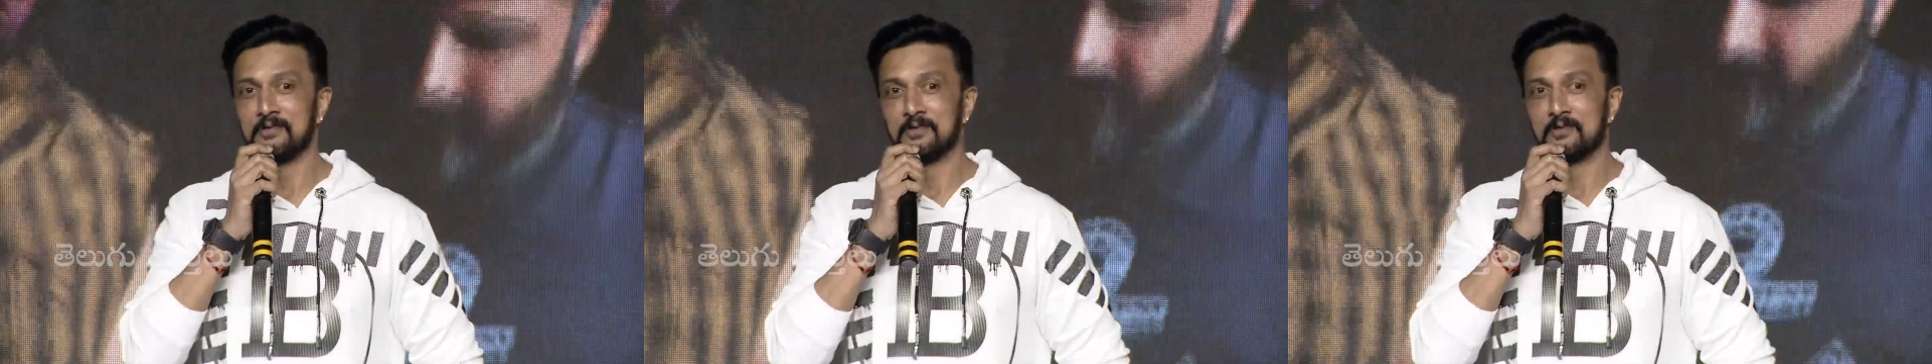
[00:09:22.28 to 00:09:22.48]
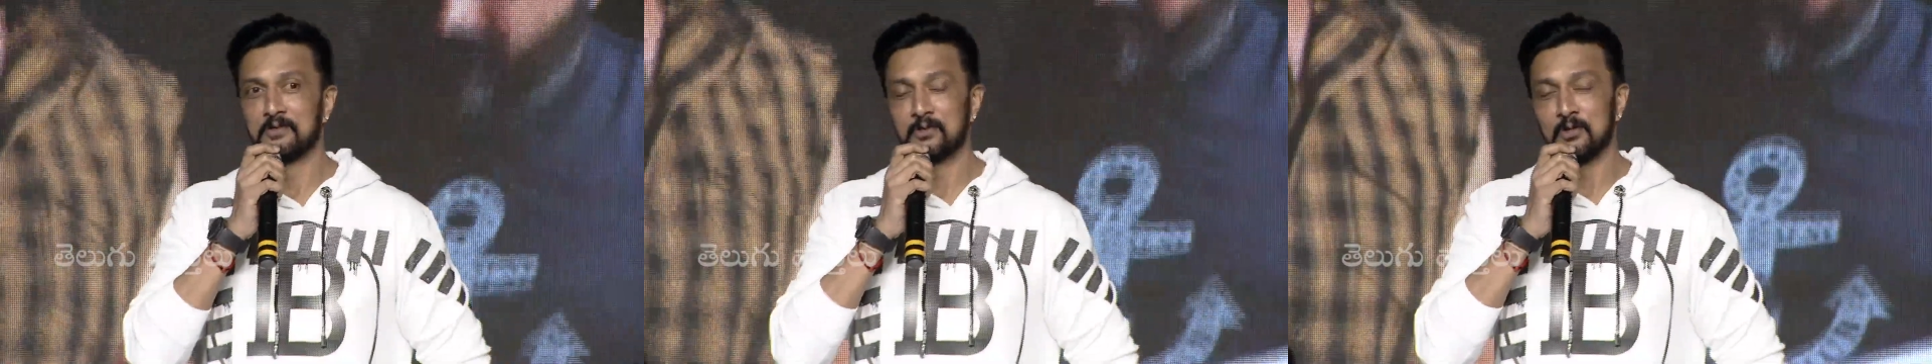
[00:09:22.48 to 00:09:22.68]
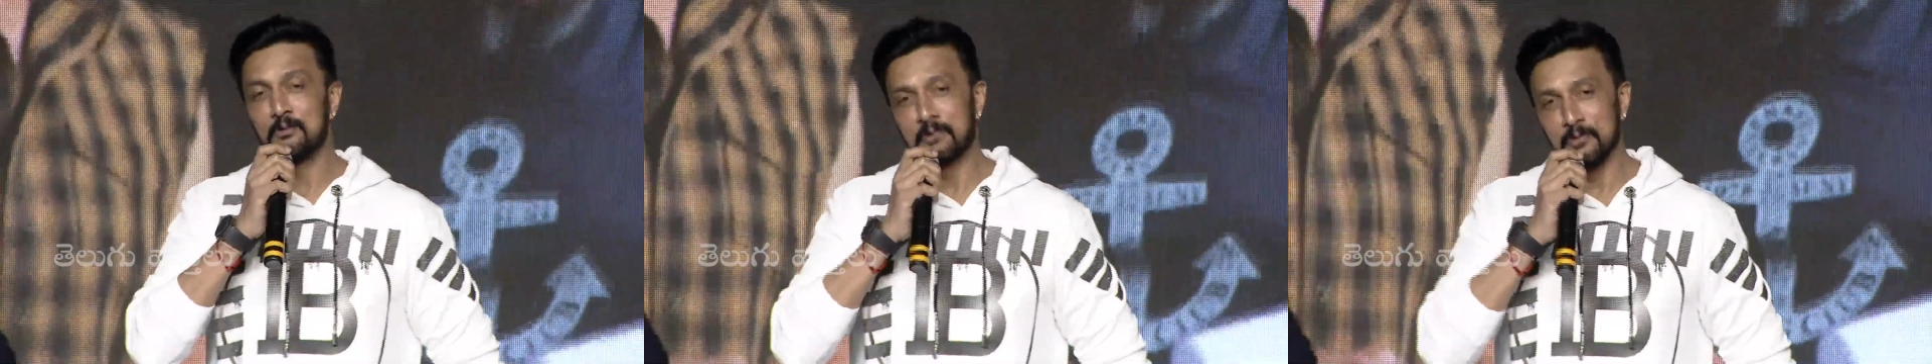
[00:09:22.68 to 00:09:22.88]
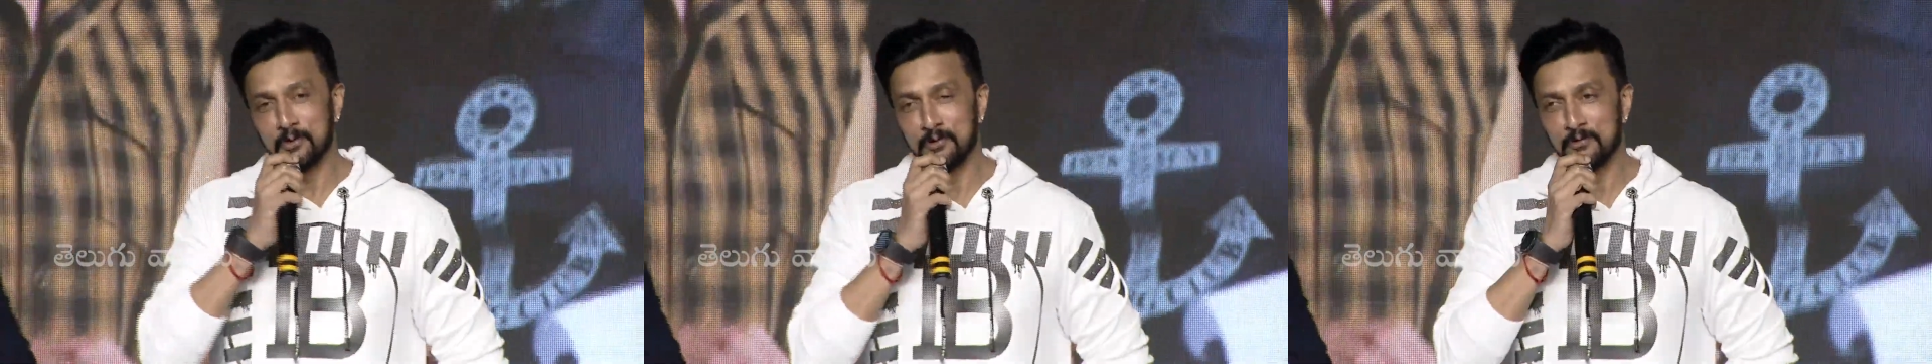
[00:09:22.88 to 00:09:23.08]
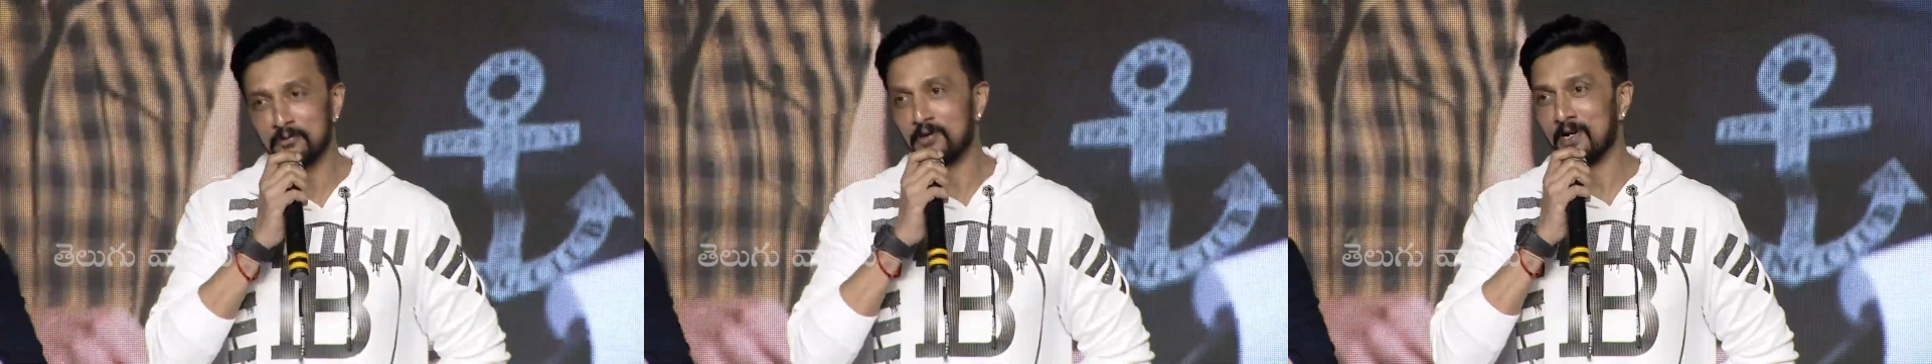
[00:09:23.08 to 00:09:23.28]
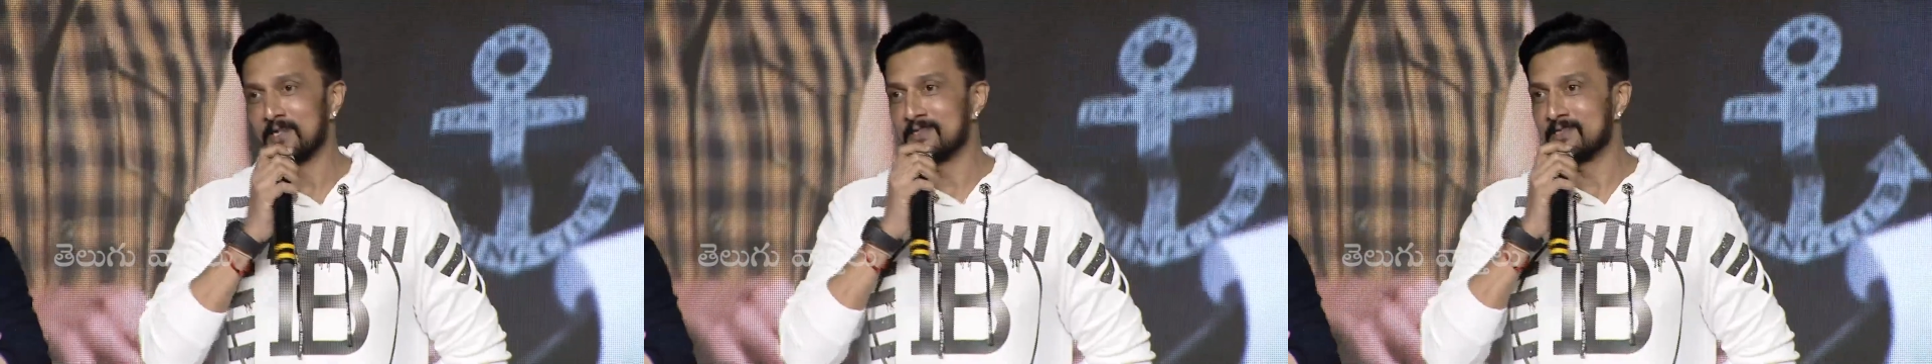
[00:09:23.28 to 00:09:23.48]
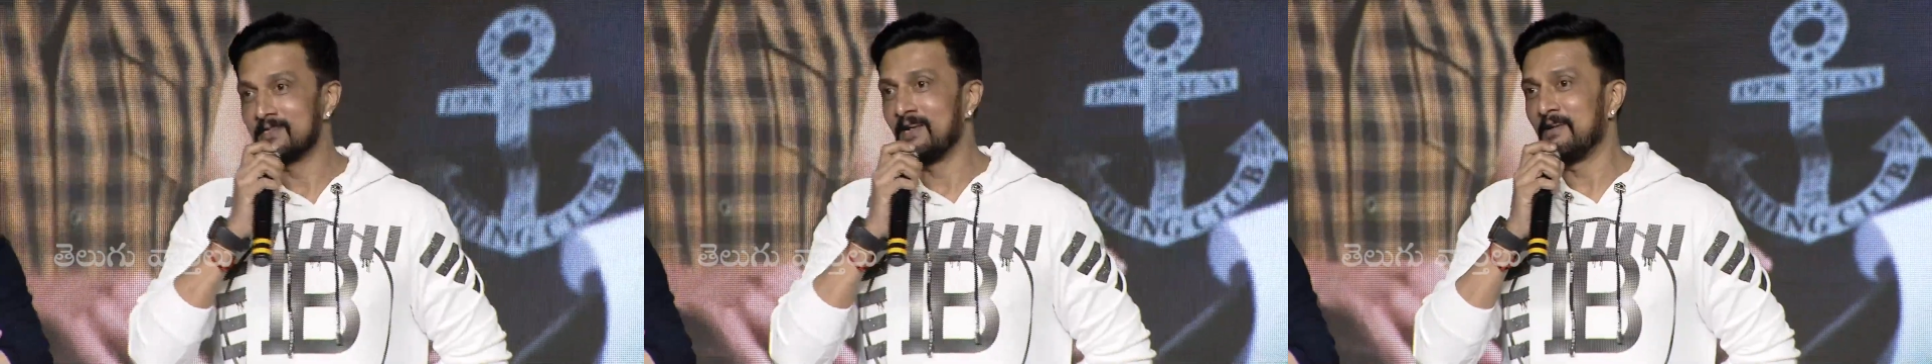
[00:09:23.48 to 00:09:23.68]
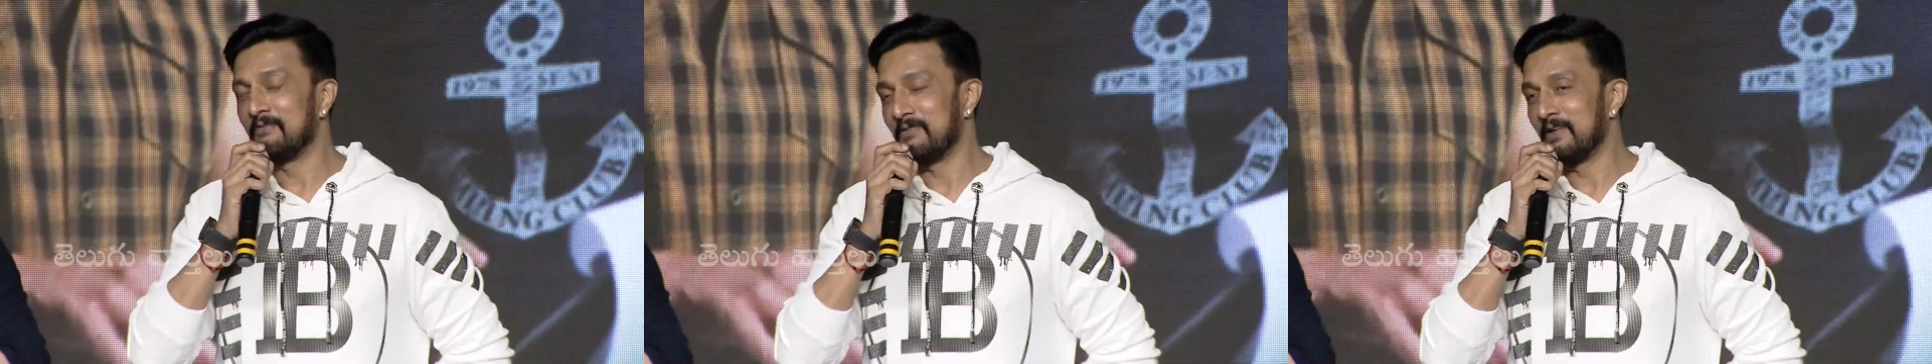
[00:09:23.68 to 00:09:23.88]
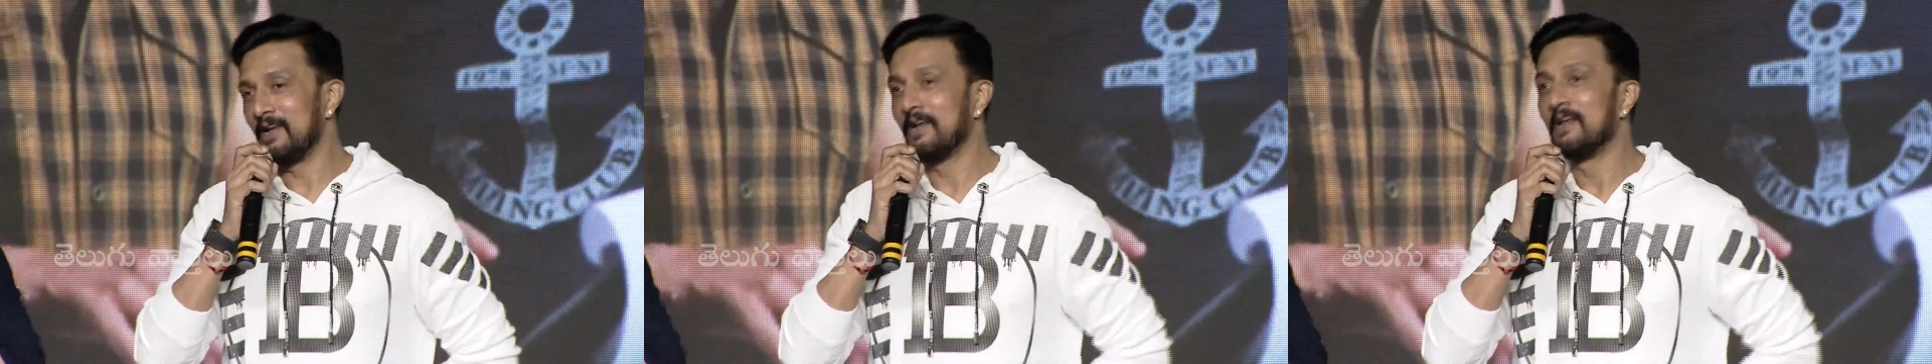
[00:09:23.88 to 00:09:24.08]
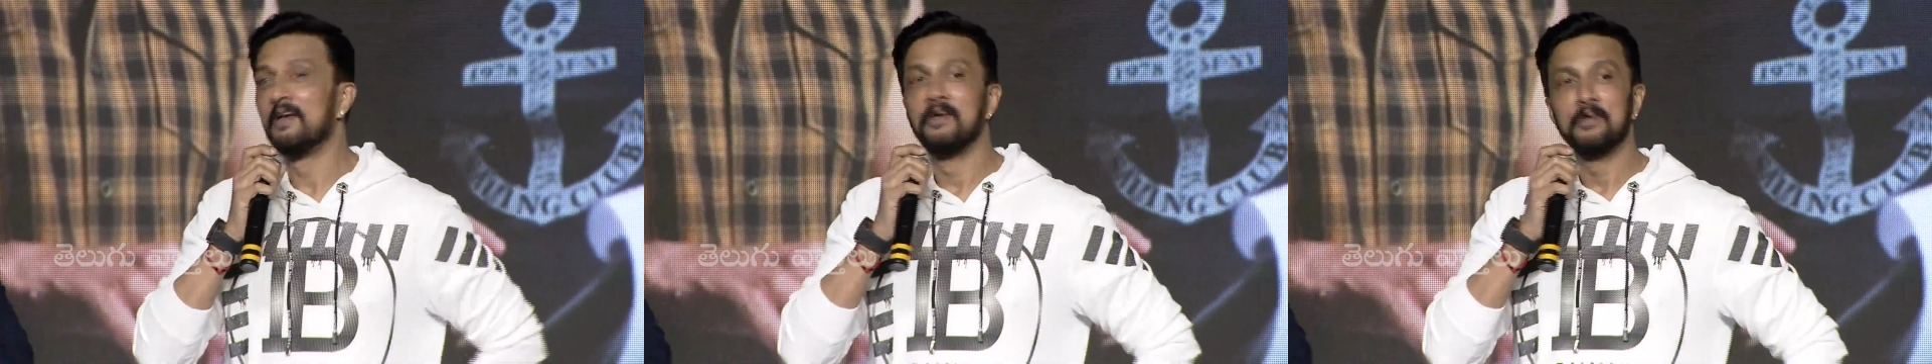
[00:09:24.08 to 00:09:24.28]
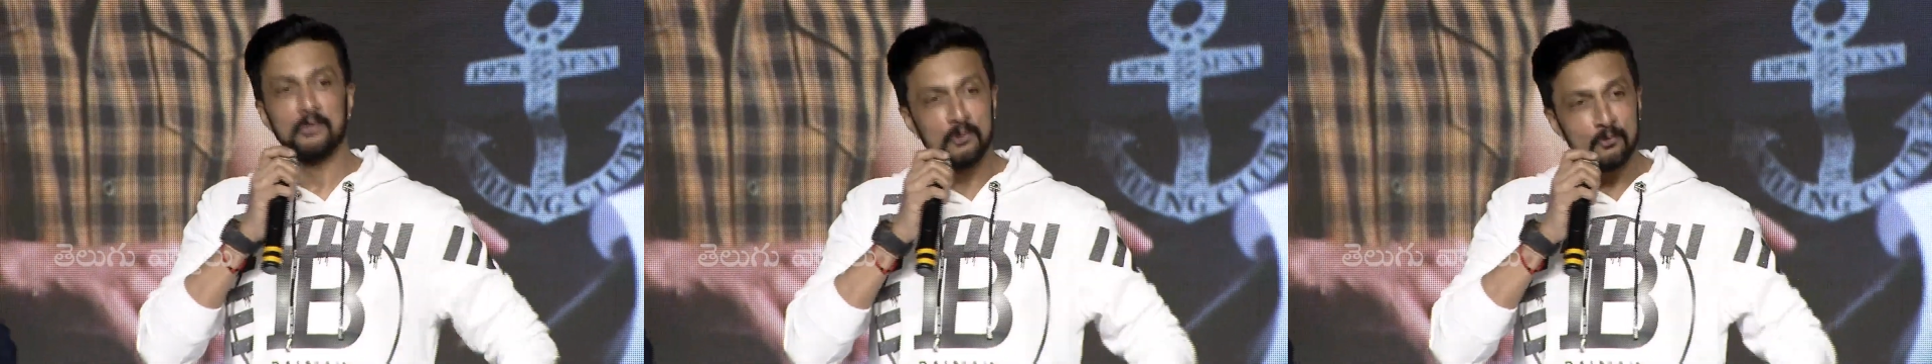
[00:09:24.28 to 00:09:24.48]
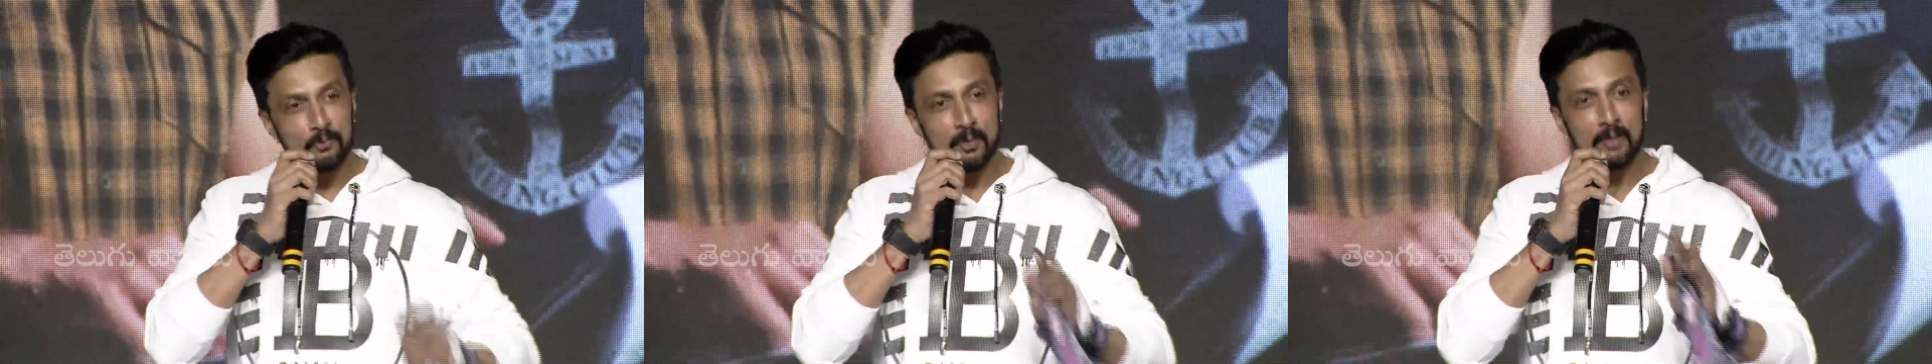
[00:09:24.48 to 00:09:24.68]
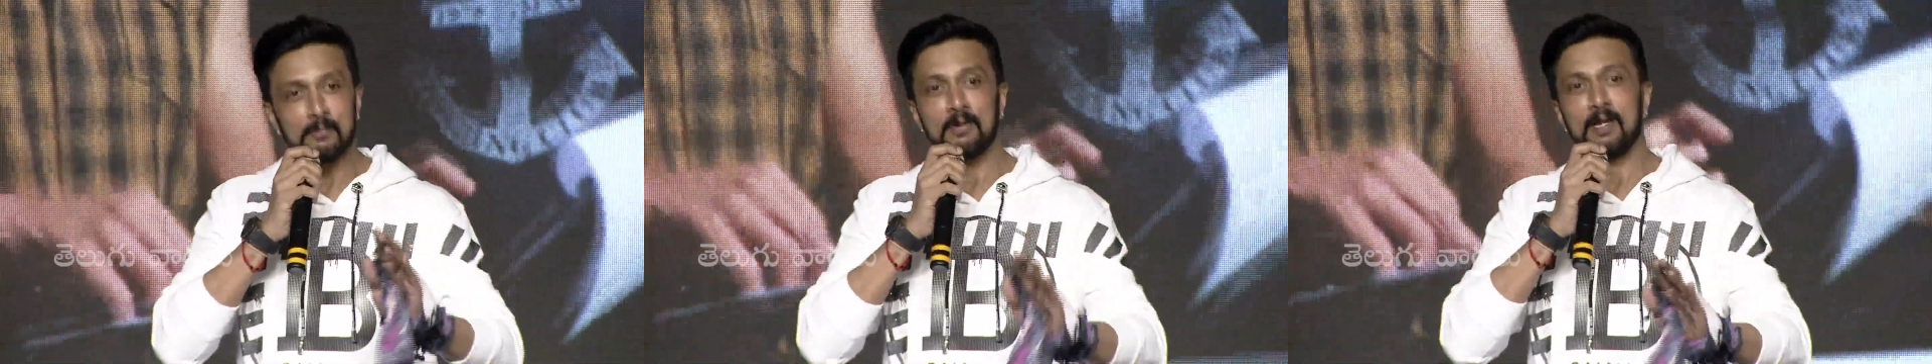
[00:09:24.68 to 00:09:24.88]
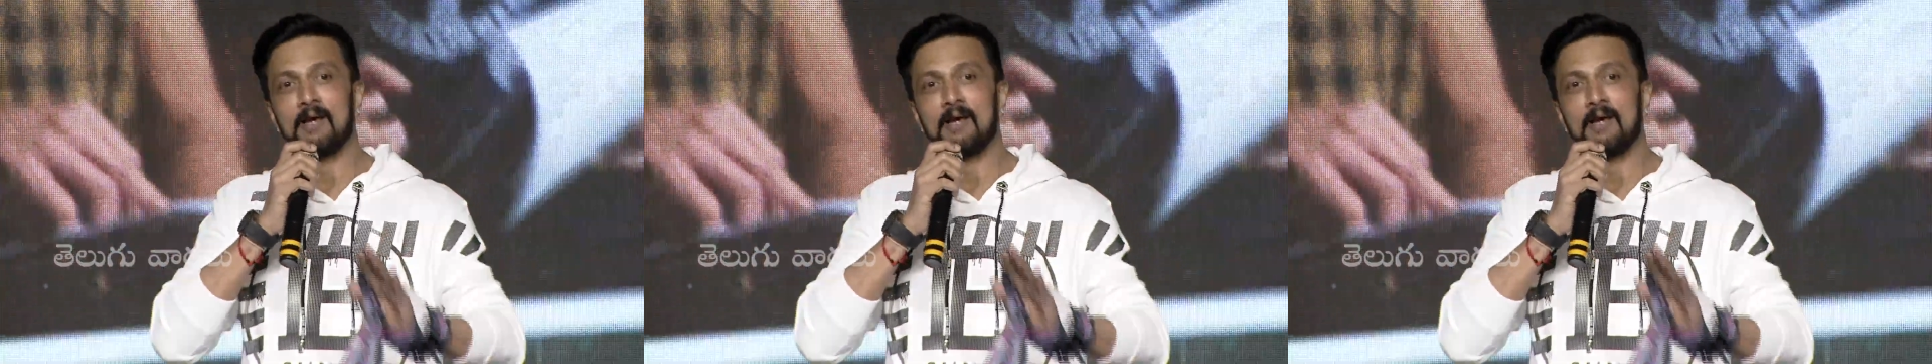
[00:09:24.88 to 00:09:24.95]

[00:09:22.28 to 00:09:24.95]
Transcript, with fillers: So beautiful, I still feel. You people